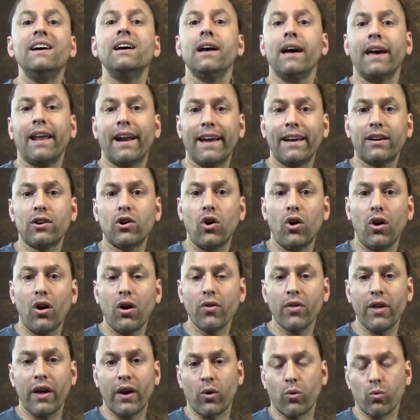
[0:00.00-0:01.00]
And I
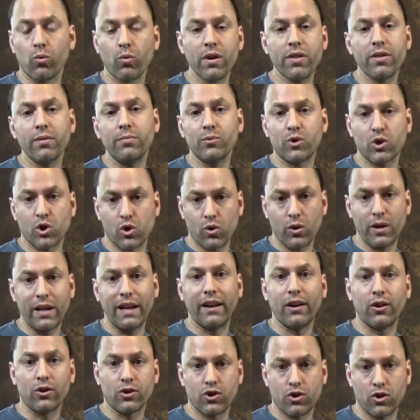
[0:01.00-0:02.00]
call that a rhythm tree,
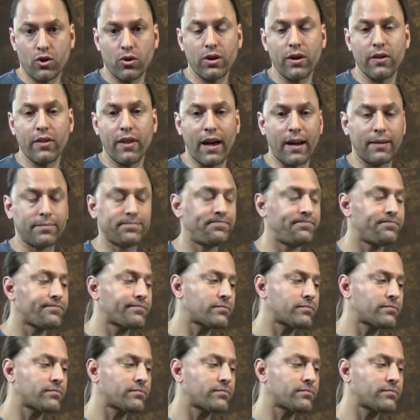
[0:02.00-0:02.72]
and I'll show you that.